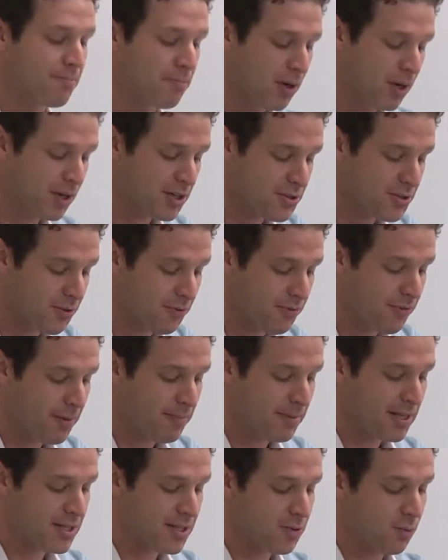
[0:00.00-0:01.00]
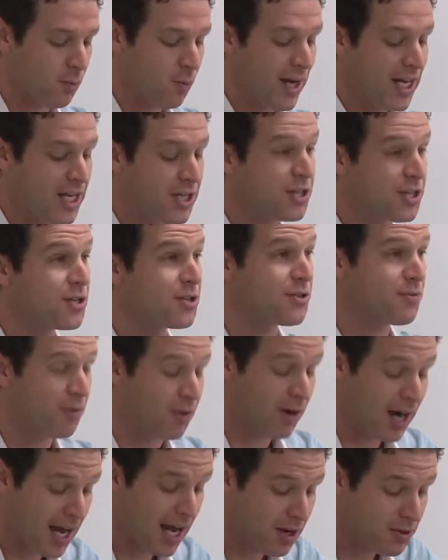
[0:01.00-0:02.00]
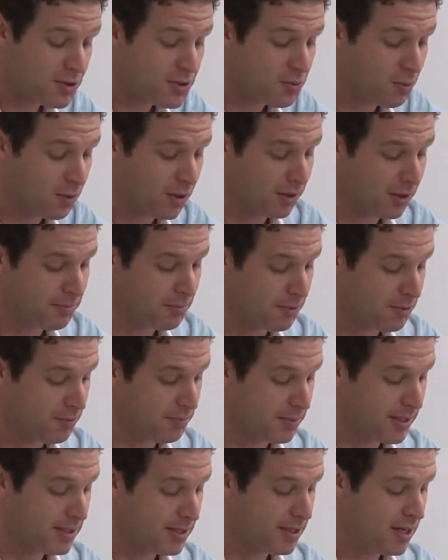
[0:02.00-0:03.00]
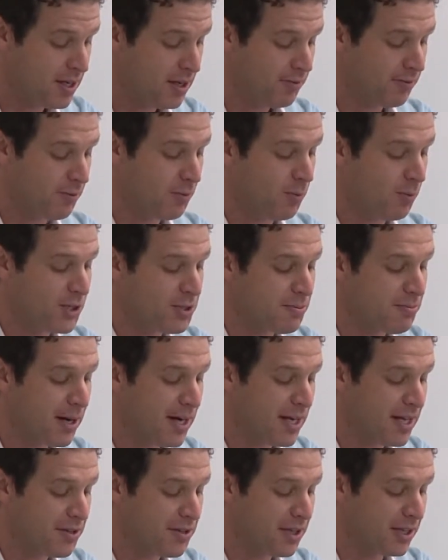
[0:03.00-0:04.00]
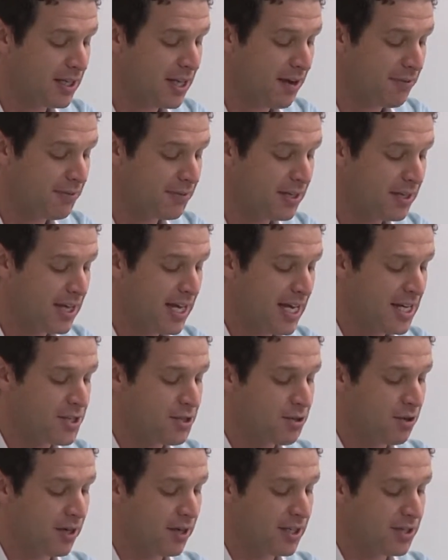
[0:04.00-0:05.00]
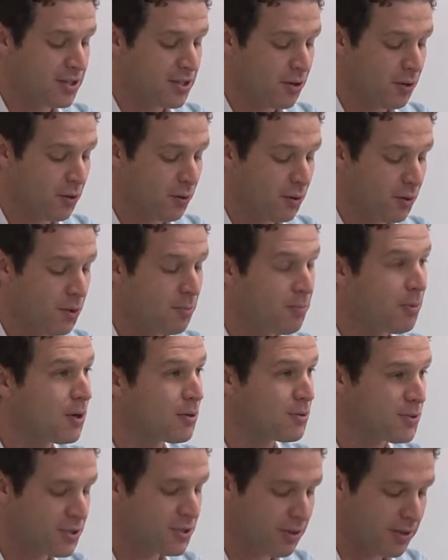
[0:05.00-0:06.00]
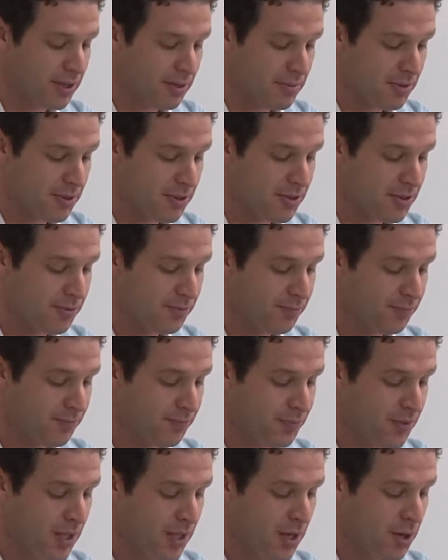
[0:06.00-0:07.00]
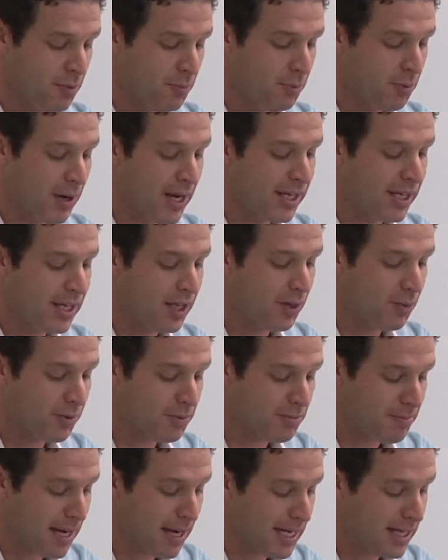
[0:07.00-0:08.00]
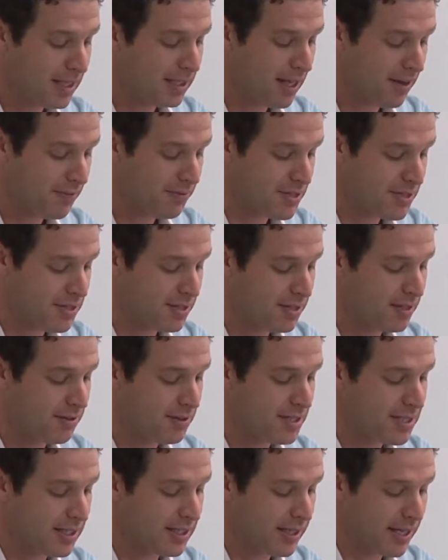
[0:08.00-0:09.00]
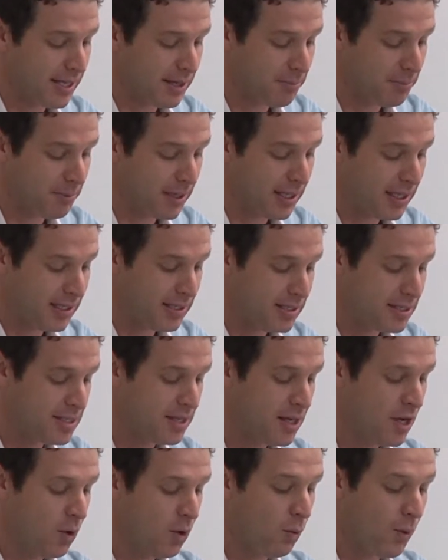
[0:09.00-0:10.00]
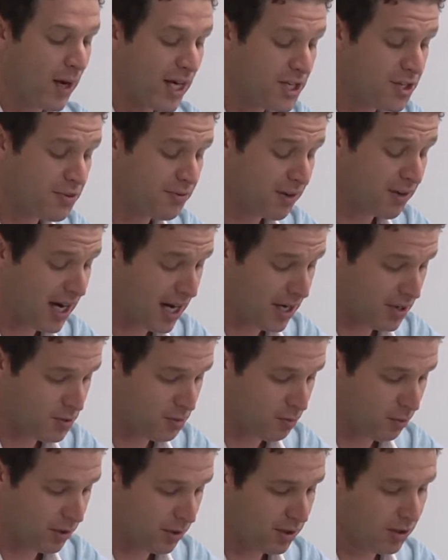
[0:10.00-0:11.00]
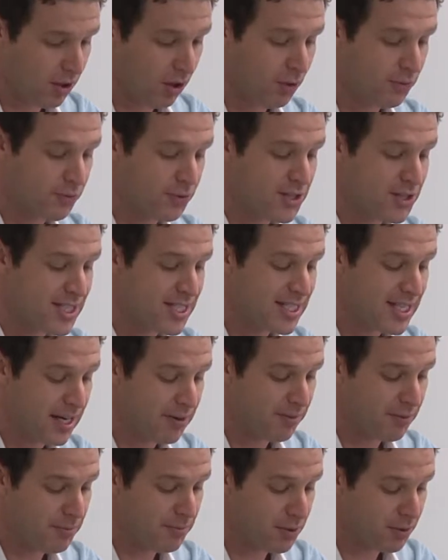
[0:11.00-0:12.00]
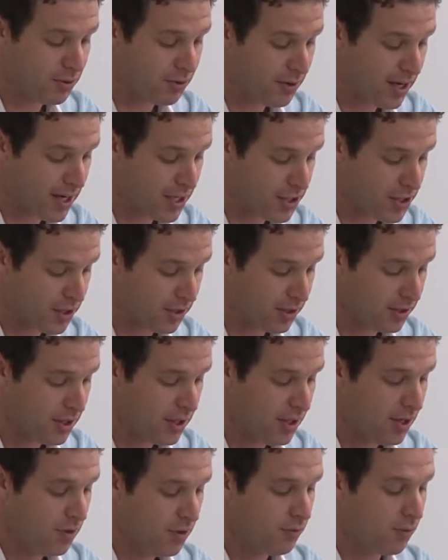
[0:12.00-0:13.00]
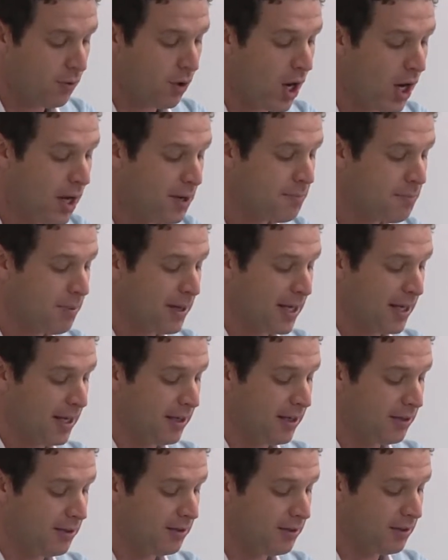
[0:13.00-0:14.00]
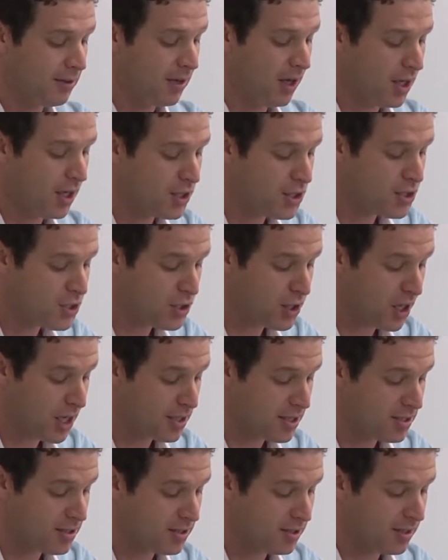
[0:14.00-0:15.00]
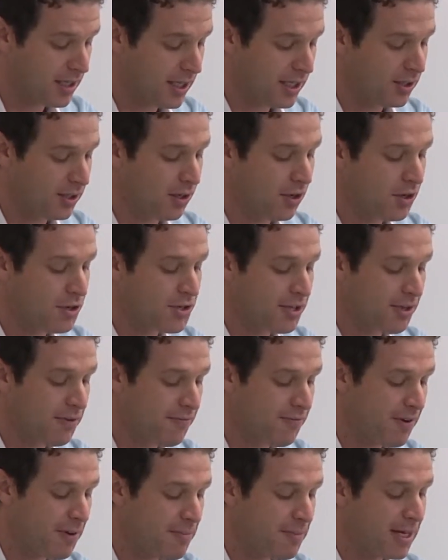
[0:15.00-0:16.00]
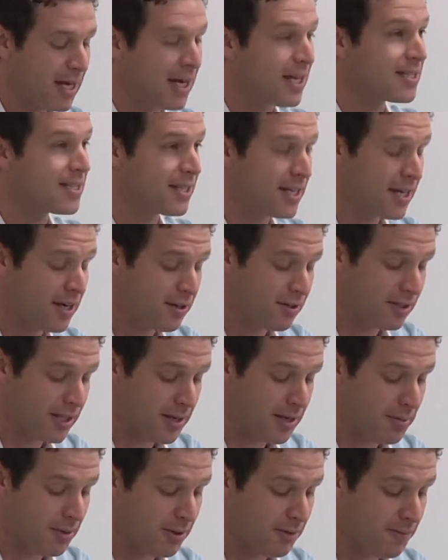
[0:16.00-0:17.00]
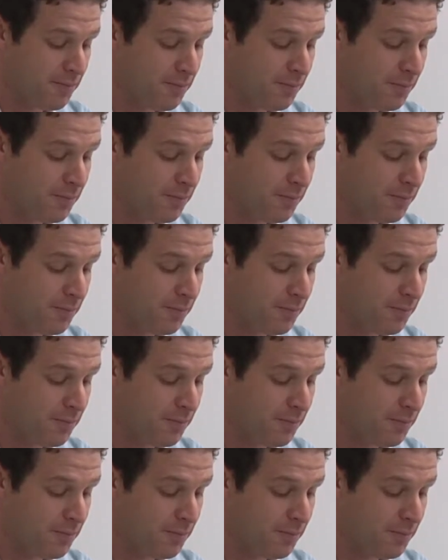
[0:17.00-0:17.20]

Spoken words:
Marxo-feminist wages for housework movement, from which Money on the Left has drawn its own poster image. Breaking with many leftist theories and campaigns, wages for housework called for state remuneration for unpaid, unjust, and largely feminized care labor.